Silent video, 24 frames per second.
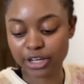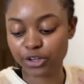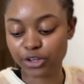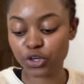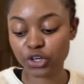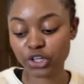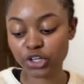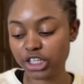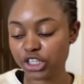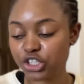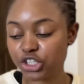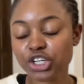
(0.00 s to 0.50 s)
you
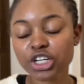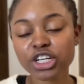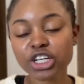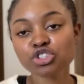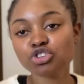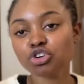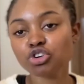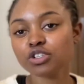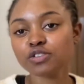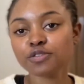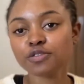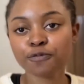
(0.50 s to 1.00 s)
could literally
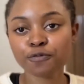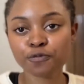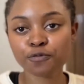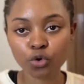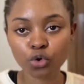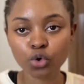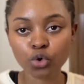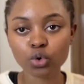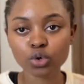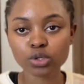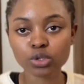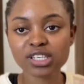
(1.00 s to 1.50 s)
just
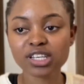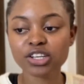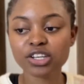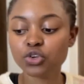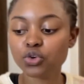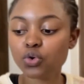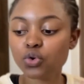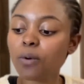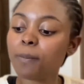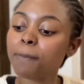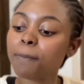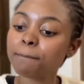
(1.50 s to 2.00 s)
follow to, you
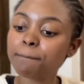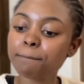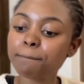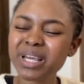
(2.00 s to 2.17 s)
know,